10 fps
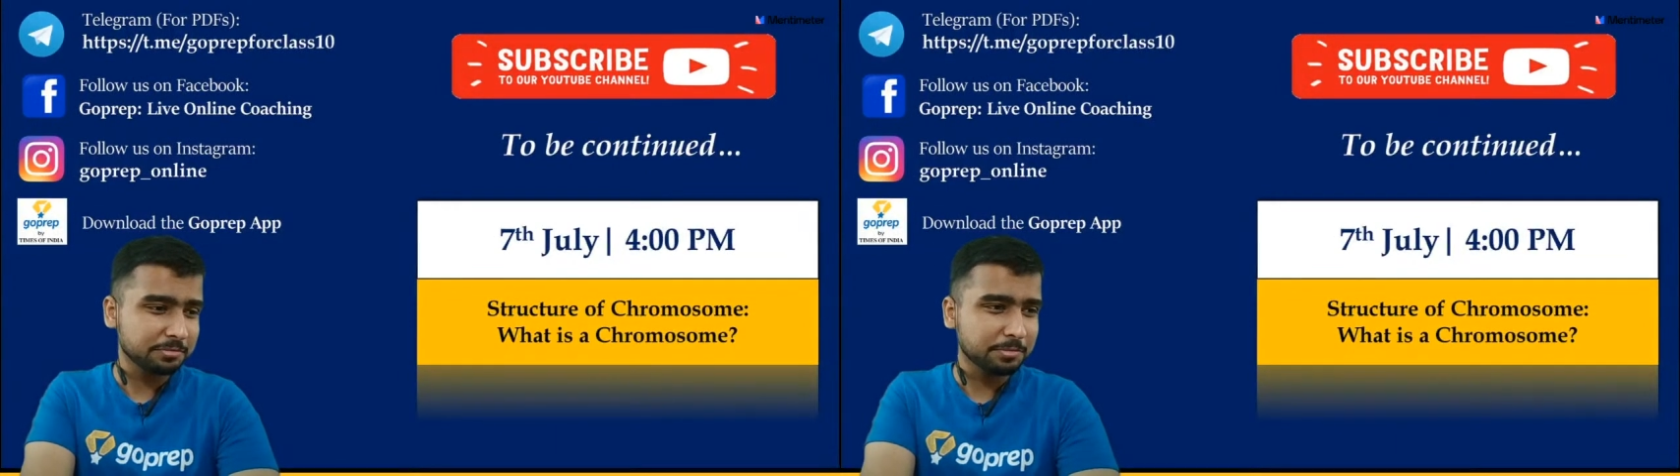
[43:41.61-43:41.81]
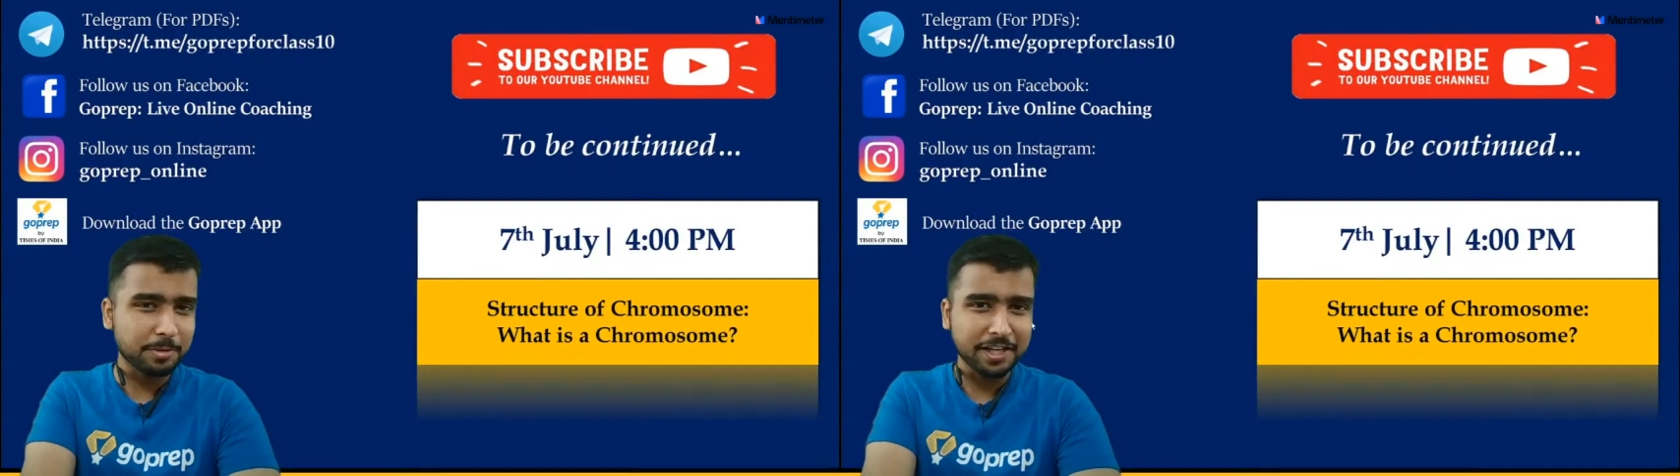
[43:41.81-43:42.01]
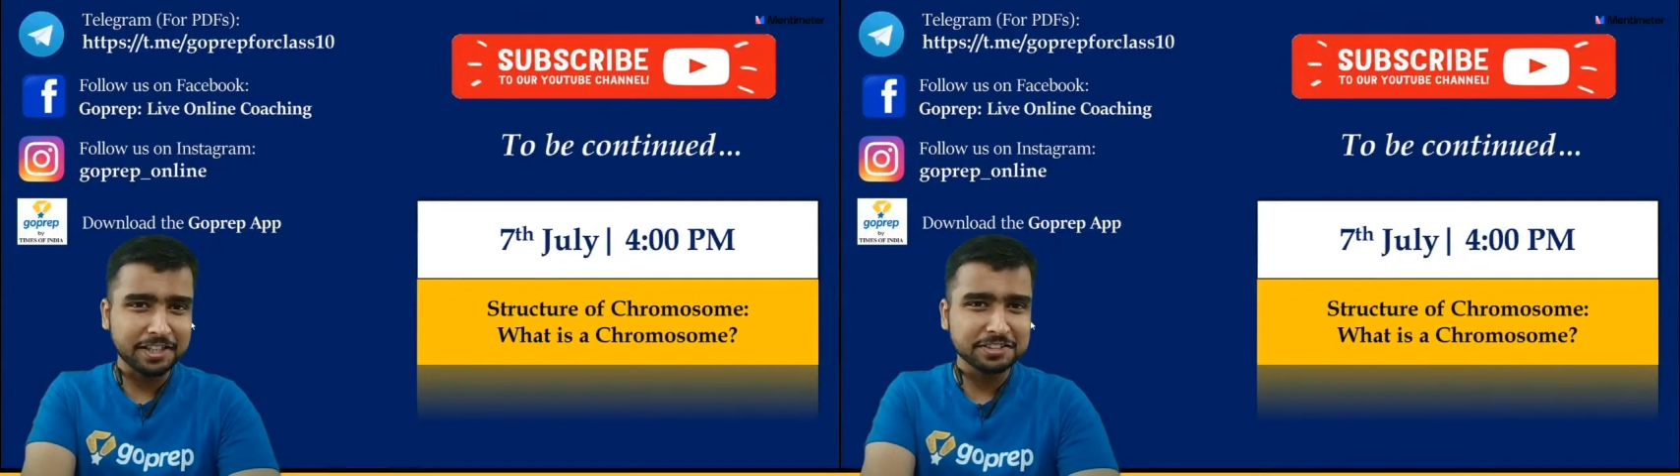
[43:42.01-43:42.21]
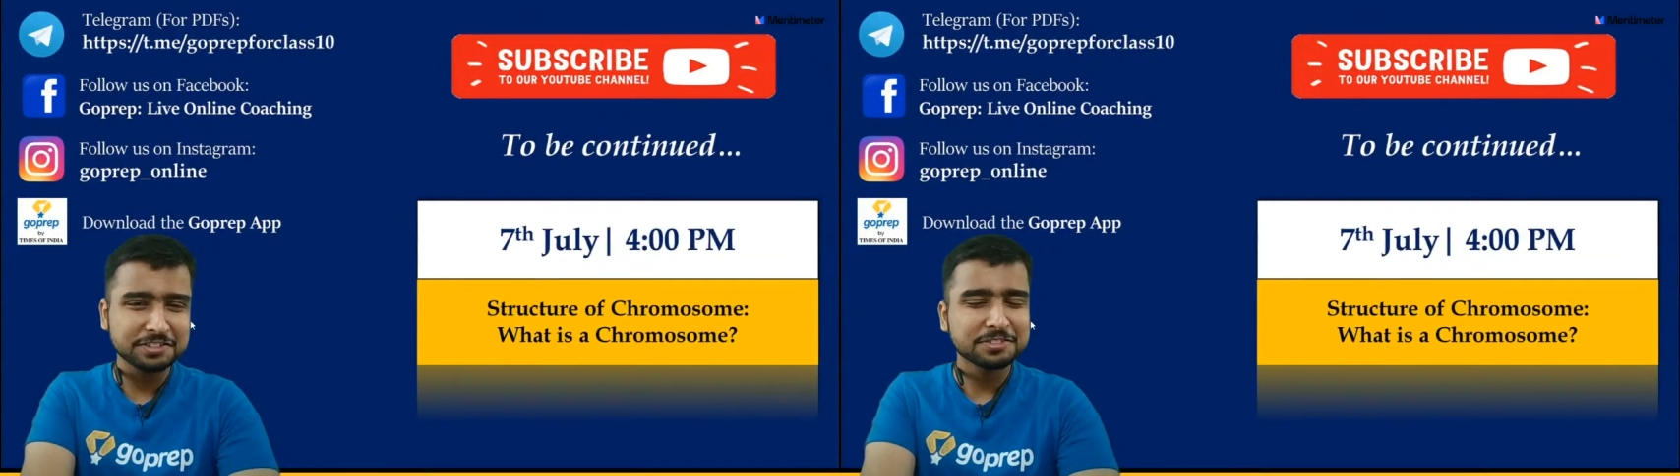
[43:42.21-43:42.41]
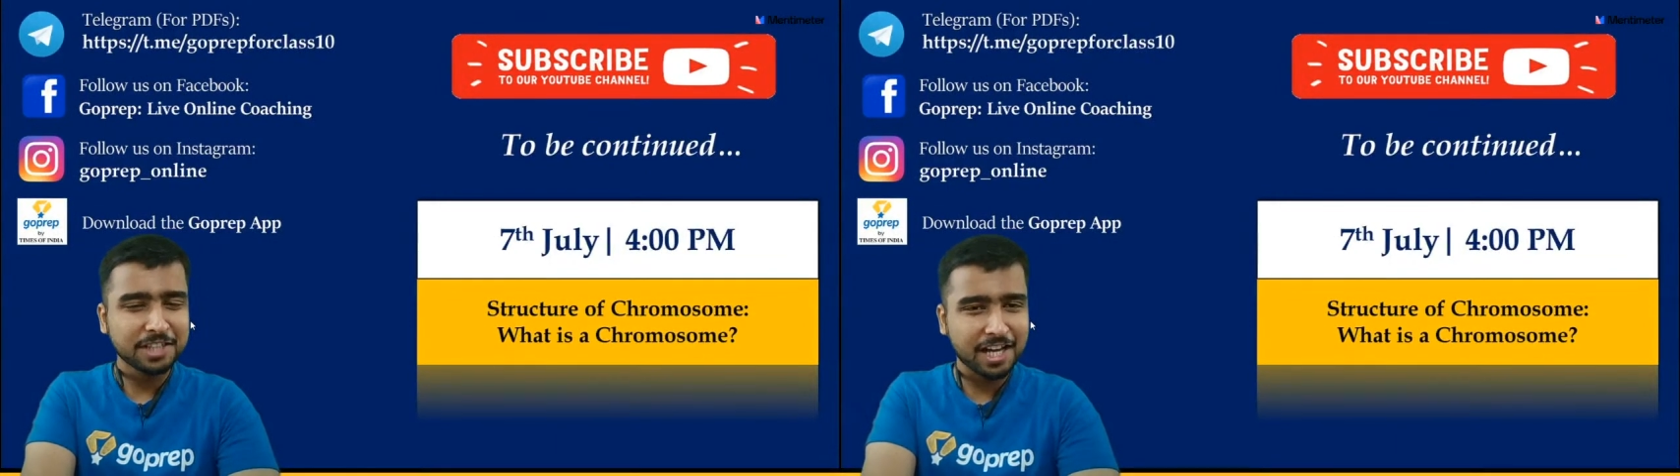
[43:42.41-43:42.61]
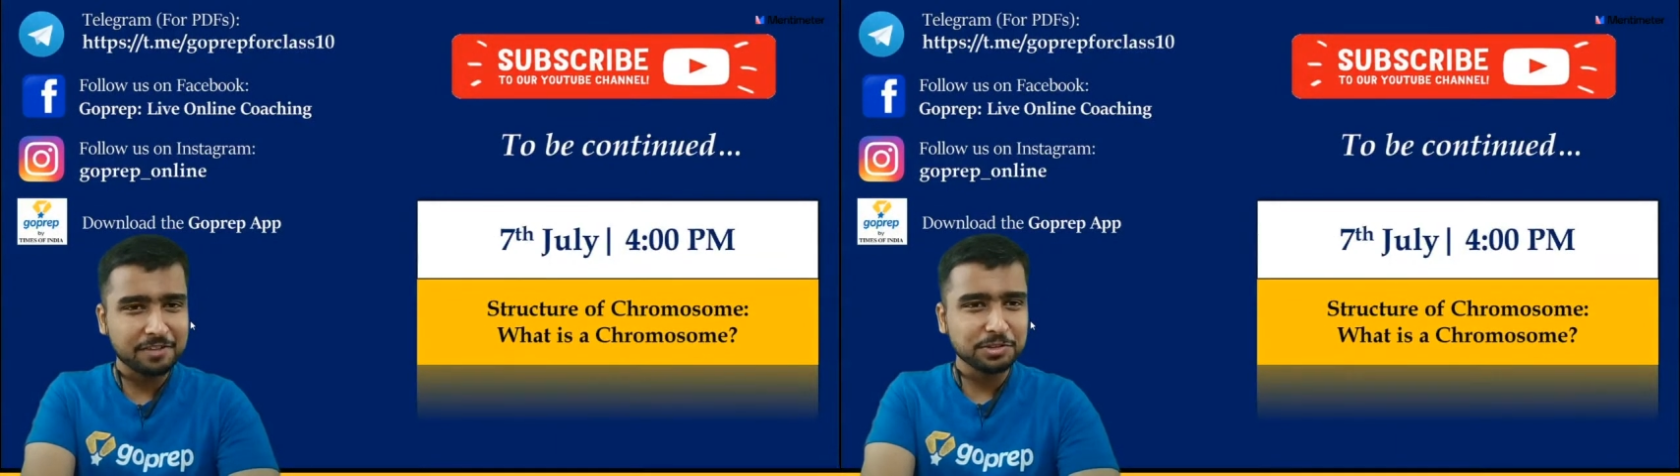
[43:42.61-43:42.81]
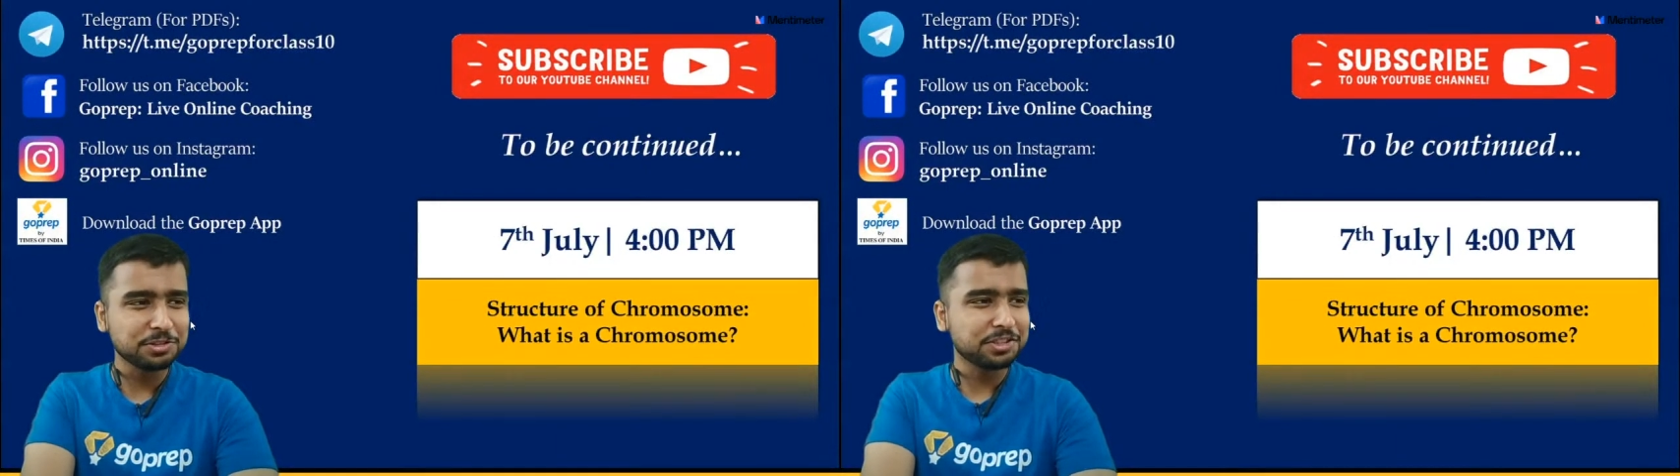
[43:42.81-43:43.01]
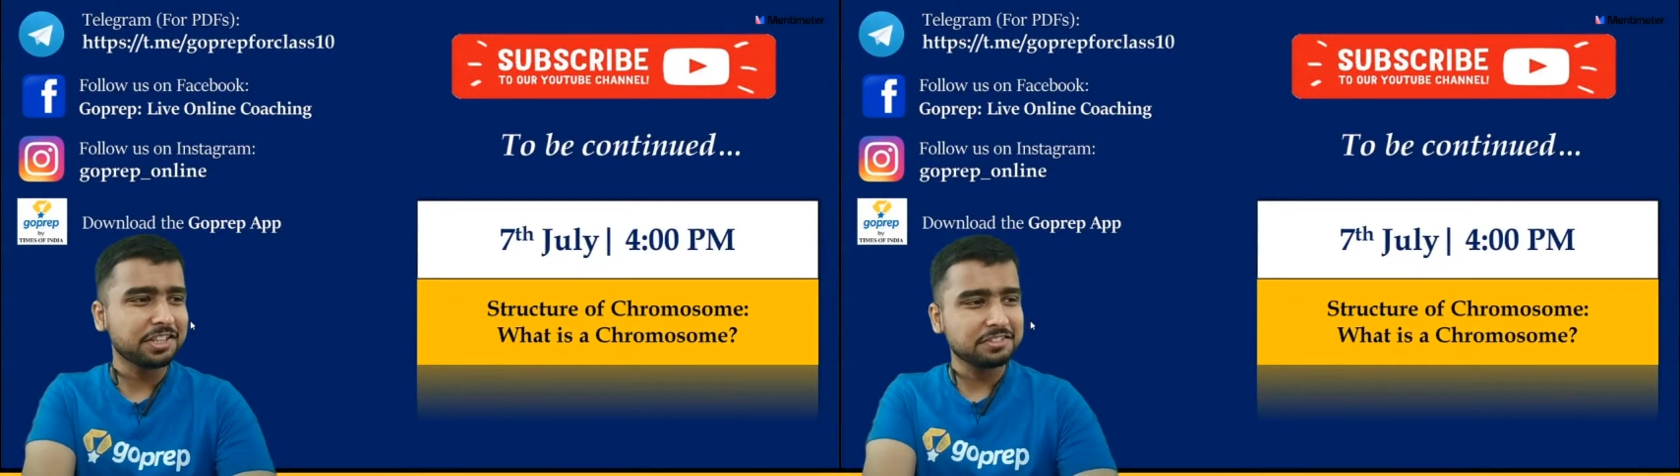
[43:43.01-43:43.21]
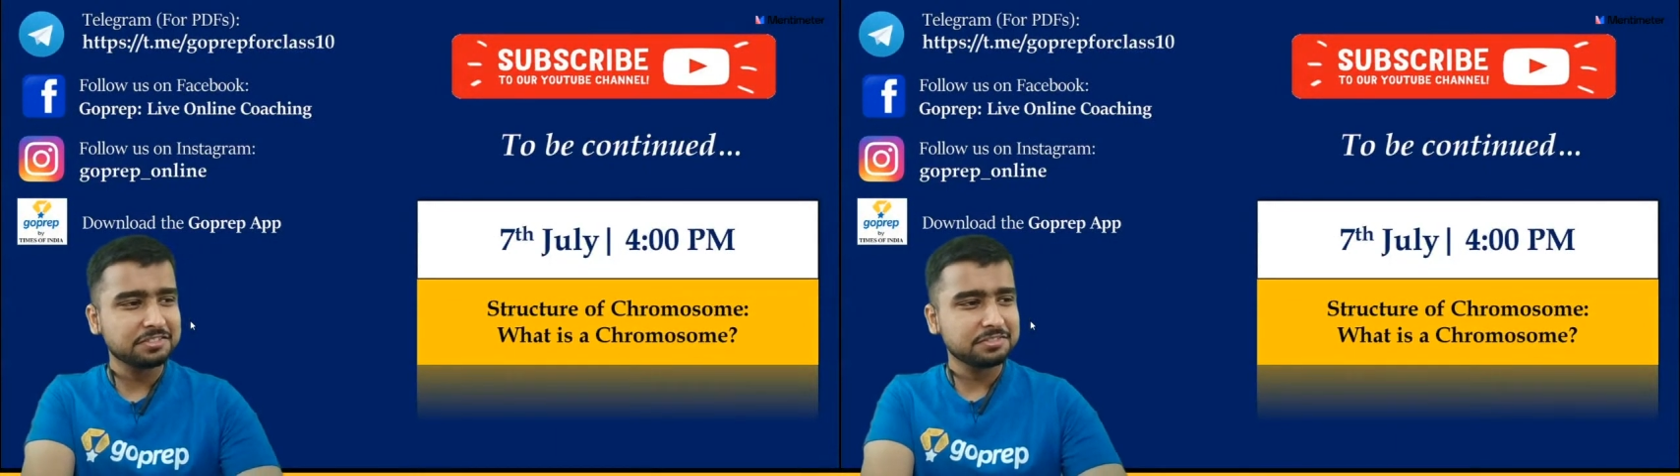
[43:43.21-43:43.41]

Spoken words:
Bye-bye. Have a good day.